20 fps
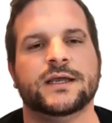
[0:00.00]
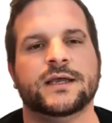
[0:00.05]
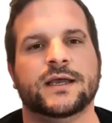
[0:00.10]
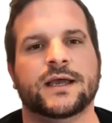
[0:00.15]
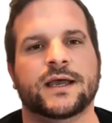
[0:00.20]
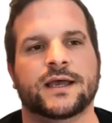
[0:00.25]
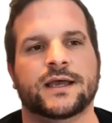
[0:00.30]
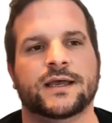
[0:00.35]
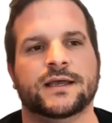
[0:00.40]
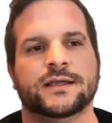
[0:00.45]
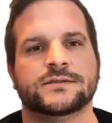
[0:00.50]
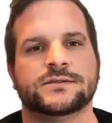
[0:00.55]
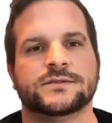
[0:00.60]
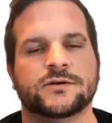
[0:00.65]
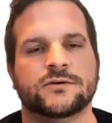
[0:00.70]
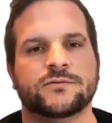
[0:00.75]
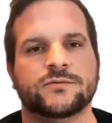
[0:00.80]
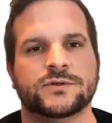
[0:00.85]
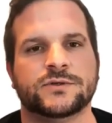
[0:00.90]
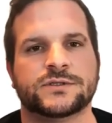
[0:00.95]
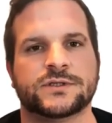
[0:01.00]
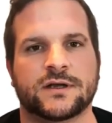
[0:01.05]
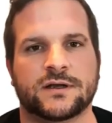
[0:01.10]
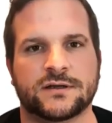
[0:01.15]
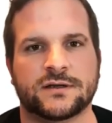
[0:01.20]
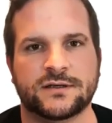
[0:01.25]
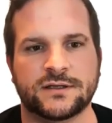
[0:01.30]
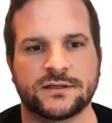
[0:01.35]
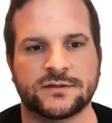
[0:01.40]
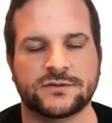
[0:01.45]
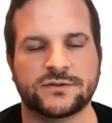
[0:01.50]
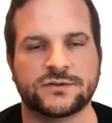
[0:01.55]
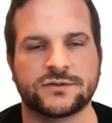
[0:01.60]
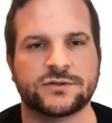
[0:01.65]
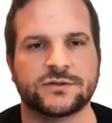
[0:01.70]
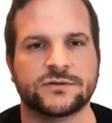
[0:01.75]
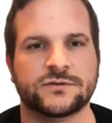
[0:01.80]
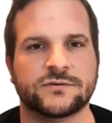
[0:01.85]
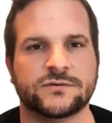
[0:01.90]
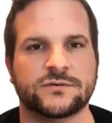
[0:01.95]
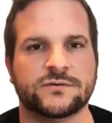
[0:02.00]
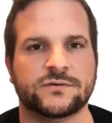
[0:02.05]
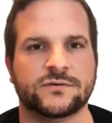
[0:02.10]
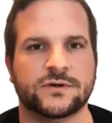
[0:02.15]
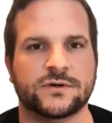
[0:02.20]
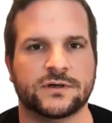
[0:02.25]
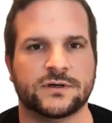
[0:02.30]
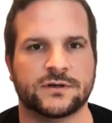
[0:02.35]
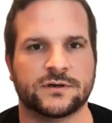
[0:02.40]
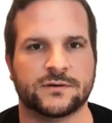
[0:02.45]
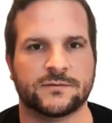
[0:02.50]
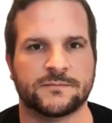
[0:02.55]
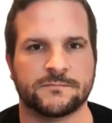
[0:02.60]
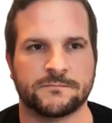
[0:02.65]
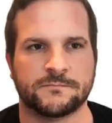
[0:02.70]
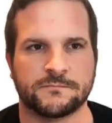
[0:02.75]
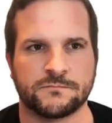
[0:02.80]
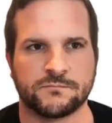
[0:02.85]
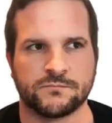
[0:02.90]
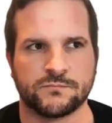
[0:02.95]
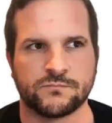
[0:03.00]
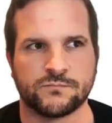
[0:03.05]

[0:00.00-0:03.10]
And so we started to